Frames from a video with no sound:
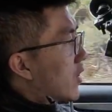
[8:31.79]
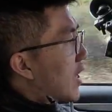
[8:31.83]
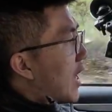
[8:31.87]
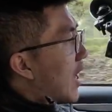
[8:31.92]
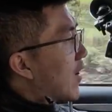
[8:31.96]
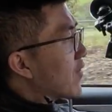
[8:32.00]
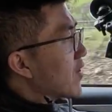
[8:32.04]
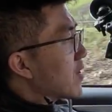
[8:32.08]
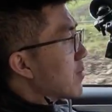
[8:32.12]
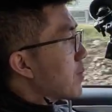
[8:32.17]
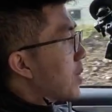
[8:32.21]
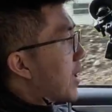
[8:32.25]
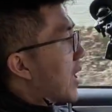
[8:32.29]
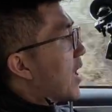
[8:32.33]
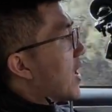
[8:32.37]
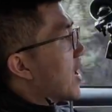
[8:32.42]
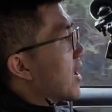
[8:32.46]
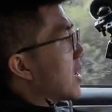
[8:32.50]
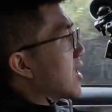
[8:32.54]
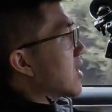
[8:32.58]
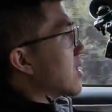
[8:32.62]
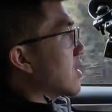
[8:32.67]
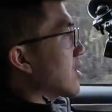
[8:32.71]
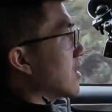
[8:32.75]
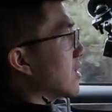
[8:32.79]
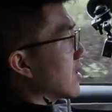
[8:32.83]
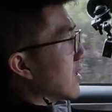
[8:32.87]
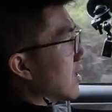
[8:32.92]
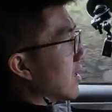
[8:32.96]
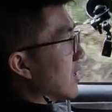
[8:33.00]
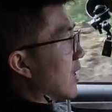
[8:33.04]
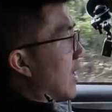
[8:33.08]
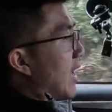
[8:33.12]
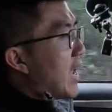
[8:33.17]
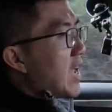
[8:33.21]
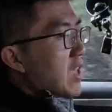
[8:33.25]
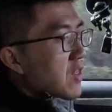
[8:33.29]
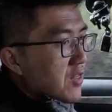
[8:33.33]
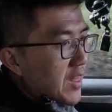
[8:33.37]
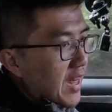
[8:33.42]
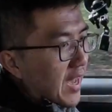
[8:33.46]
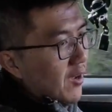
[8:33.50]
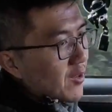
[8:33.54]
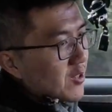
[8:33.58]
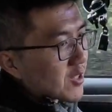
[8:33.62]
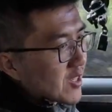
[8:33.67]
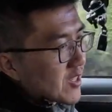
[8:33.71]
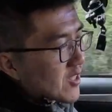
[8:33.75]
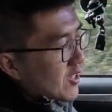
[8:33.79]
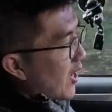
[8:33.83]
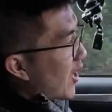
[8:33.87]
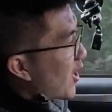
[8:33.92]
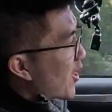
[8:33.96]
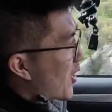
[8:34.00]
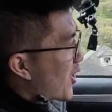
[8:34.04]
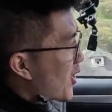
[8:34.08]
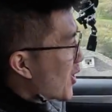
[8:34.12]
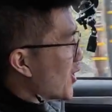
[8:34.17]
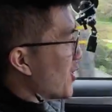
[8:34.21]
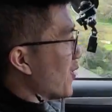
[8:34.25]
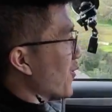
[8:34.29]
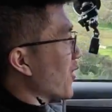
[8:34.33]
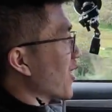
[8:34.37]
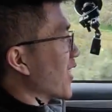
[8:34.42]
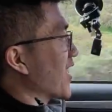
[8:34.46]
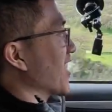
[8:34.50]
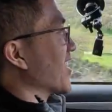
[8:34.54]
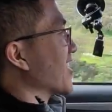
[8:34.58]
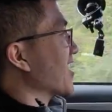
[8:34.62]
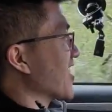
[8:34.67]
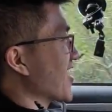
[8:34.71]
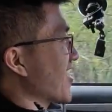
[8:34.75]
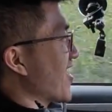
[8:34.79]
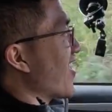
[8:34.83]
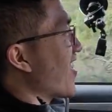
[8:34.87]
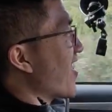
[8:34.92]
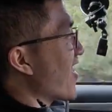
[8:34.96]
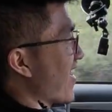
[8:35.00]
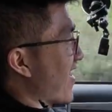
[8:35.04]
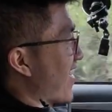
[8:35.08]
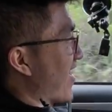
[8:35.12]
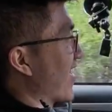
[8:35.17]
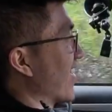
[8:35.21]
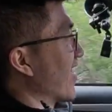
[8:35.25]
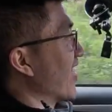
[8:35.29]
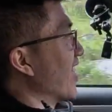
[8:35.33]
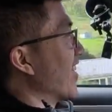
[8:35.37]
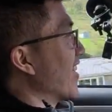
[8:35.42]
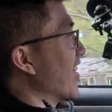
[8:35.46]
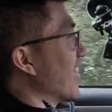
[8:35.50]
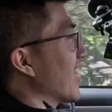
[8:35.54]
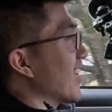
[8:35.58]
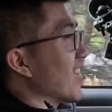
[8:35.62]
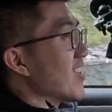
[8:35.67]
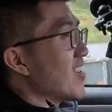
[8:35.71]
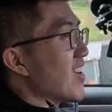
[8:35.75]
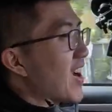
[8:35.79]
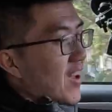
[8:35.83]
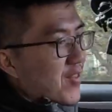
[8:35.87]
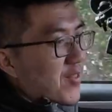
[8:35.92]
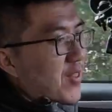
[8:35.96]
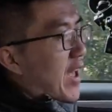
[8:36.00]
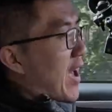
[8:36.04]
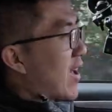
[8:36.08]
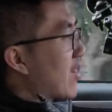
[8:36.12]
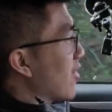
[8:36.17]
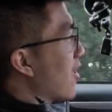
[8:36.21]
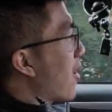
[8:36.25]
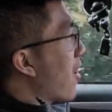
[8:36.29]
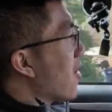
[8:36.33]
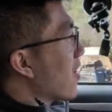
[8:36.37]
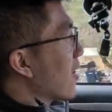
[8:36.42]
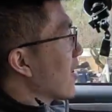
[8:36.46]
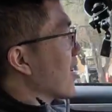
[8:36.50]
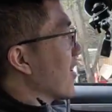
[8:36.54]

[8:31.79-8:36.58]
Kevin paid $8,000 for this car not that long